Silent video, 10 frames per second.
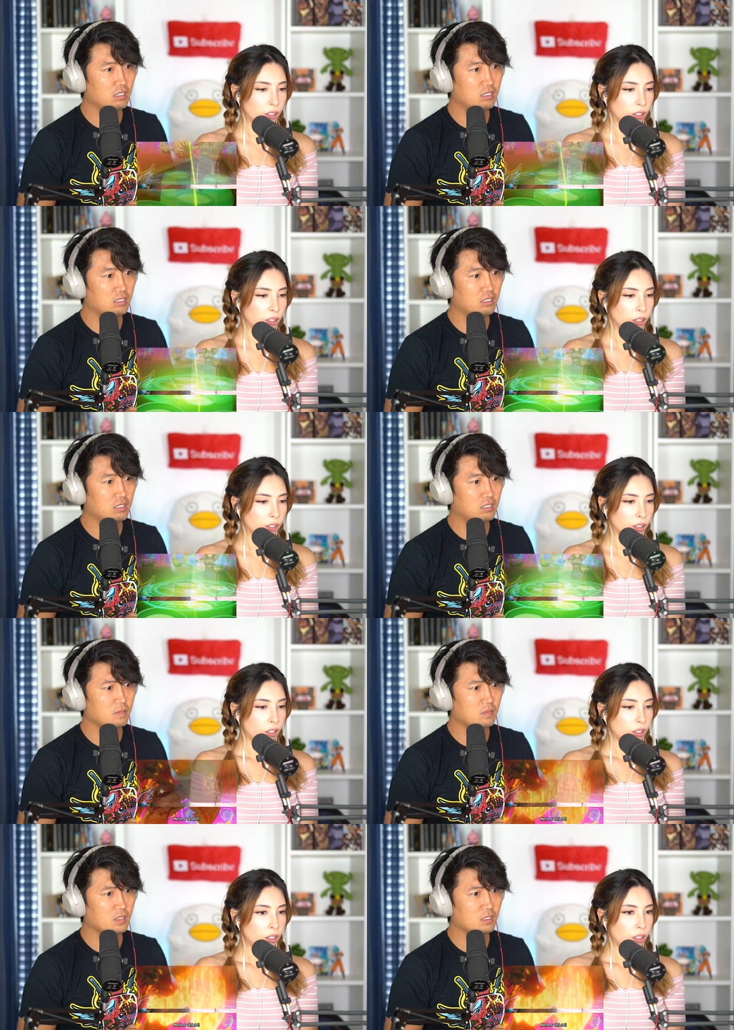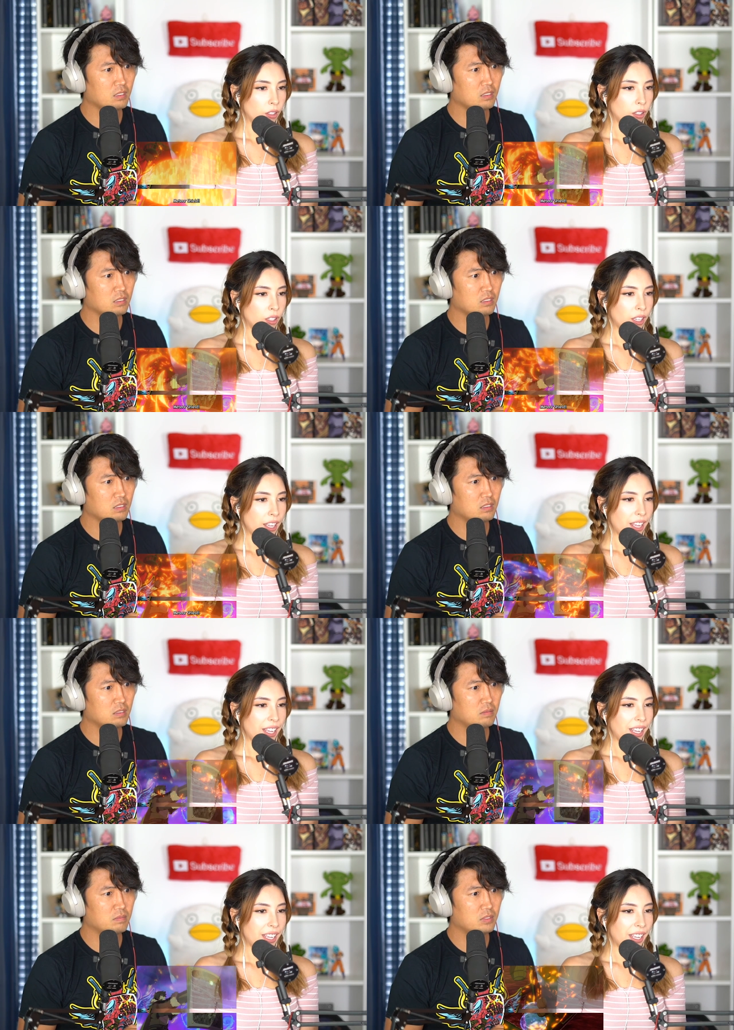
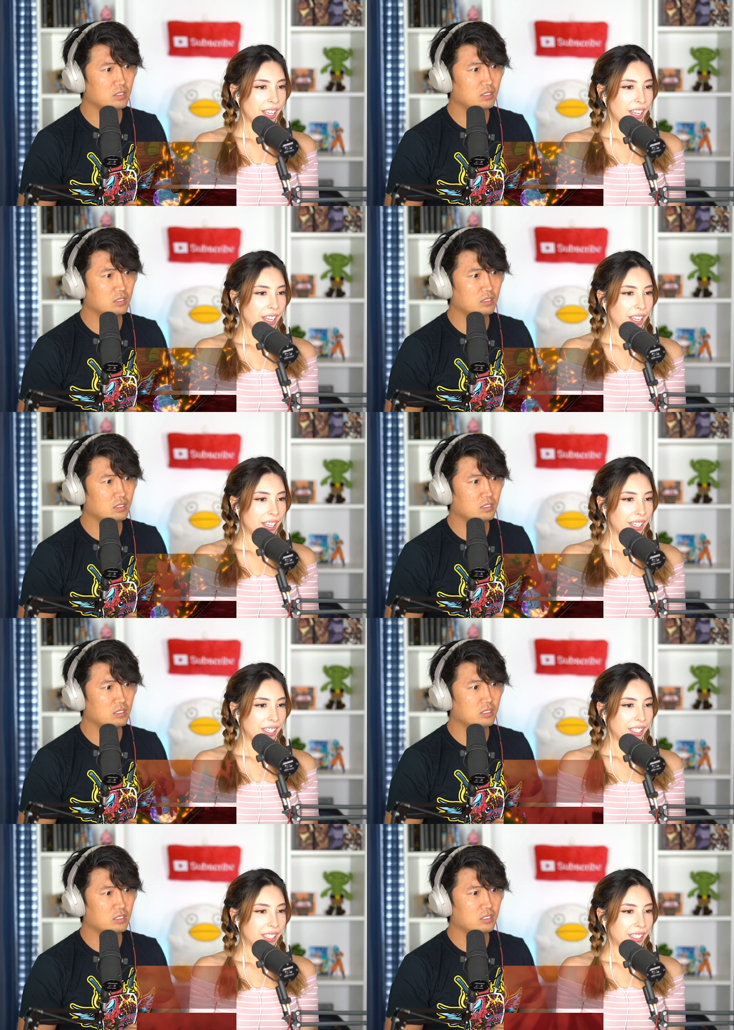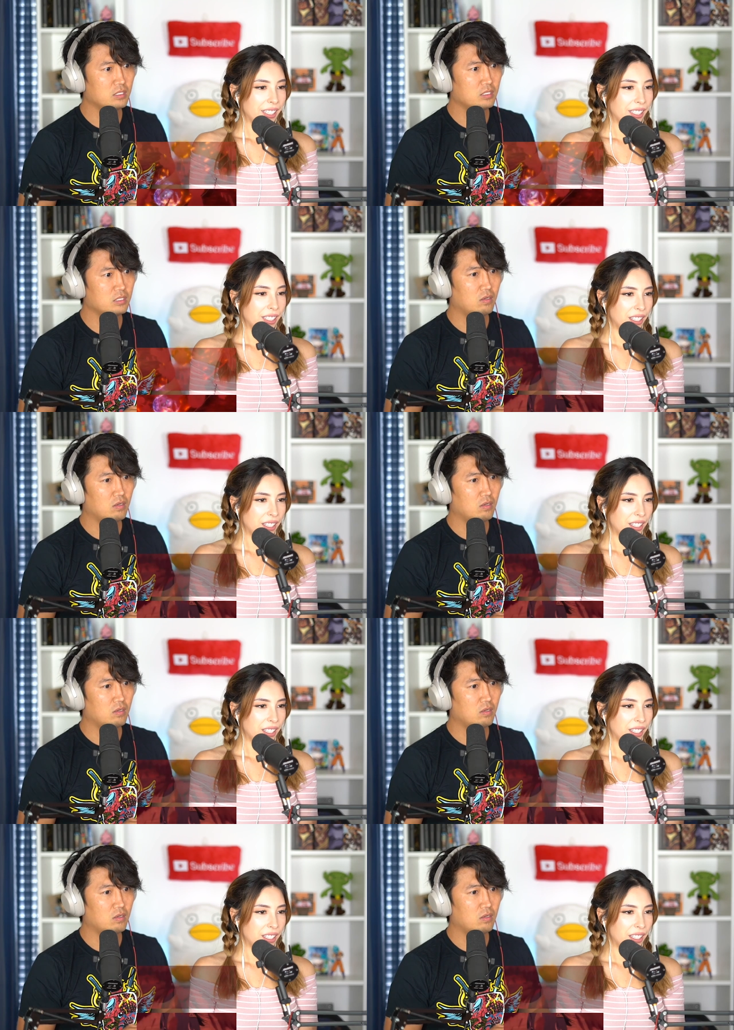(silence)